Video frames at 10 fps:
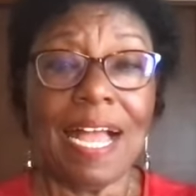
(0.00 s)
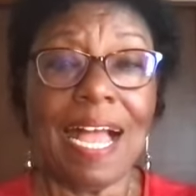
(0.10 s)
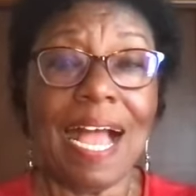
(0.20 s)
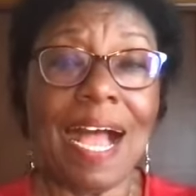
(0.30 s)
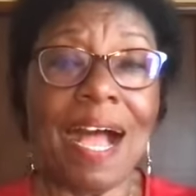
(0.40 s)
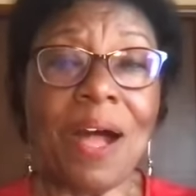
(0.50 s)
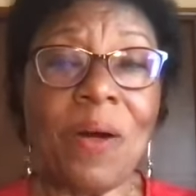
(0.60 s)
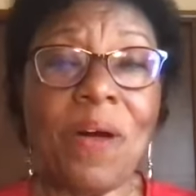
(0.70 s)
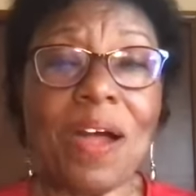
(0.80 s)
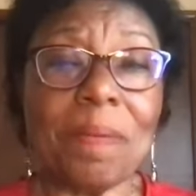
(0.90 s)

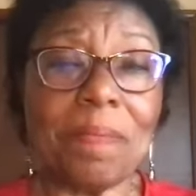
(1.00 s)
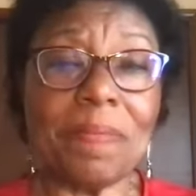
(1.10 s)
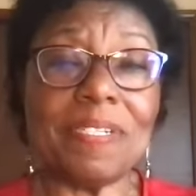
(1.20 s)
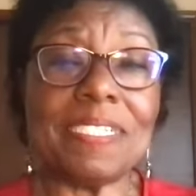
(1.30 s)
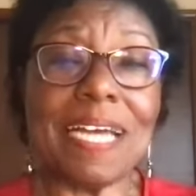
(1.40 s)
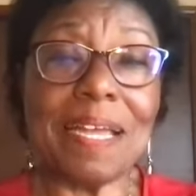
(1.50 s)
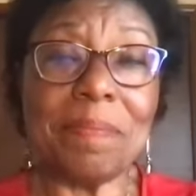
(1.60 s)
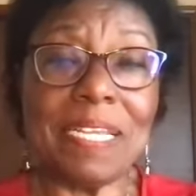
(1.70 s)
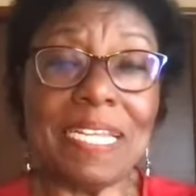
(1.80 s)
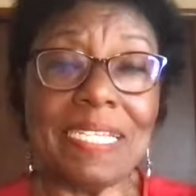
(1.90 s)
How are
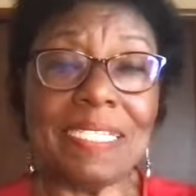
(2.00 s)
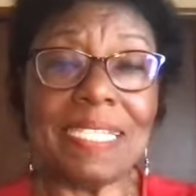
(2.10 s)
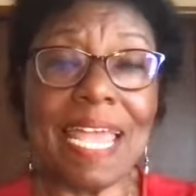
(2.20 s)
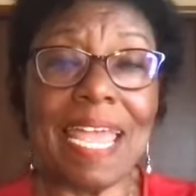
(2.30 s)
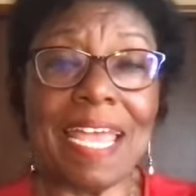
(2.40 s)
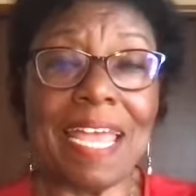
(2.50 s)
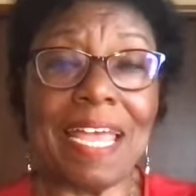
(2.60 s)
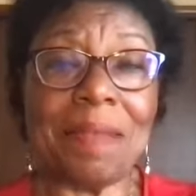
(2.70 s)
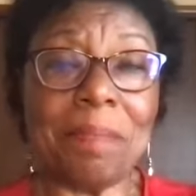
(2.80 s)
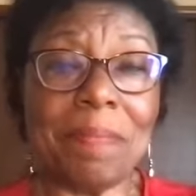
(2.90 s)
diabetes
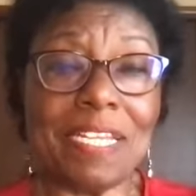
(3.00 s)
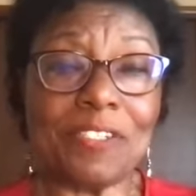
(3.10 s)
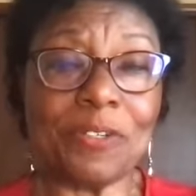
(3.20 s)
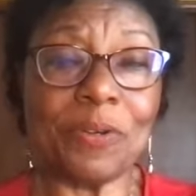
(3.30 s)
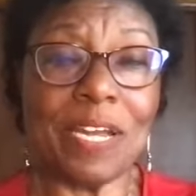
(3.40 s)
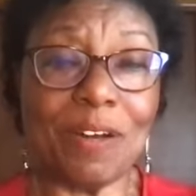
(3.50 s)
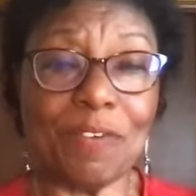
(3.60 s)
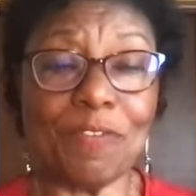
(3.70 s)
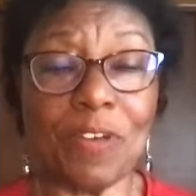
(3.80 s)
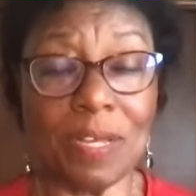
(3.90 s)
and mental
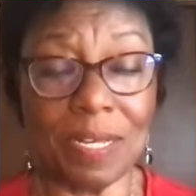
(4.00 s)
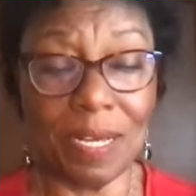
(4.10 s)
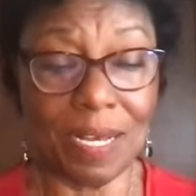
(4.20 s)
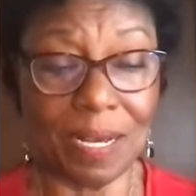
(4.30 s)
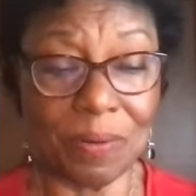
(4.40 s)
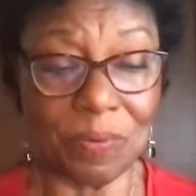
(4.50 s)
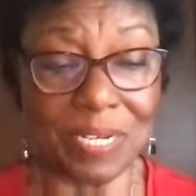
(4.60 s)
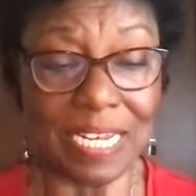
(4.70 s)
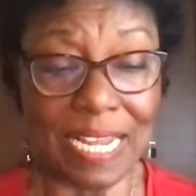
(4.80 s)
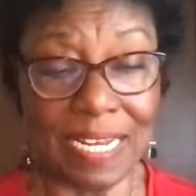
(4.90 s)
health
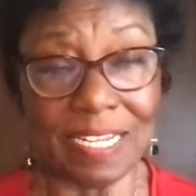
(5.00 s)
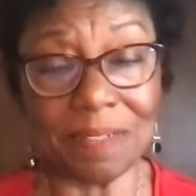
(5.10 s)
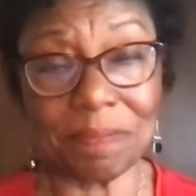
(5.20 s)
related?